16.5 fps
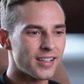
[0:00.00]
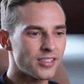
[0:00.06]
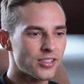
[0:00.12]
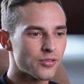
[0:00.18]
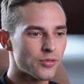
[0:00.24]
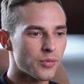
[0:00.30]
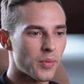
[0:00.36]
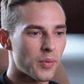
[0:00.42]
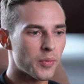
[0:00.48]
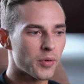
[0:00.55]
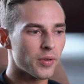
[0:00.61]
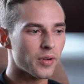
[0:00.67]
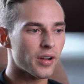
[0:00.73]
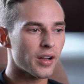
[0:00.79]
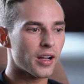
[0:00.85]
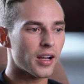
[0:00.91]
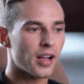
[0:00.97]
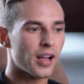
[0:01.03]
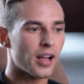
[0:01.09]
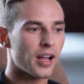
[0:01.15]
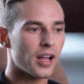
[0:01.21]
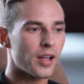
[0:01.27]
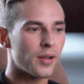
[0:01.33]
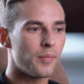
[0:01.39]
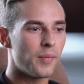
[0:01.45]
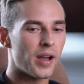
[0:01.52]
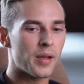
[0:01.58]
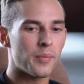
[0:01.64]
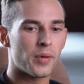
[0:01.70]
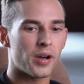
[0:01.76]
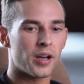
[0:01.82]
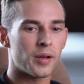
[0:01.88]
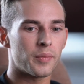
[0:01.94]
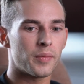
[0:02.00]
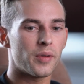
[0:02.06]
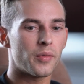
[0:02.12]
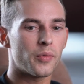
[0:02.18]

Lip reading: I just remember my mom,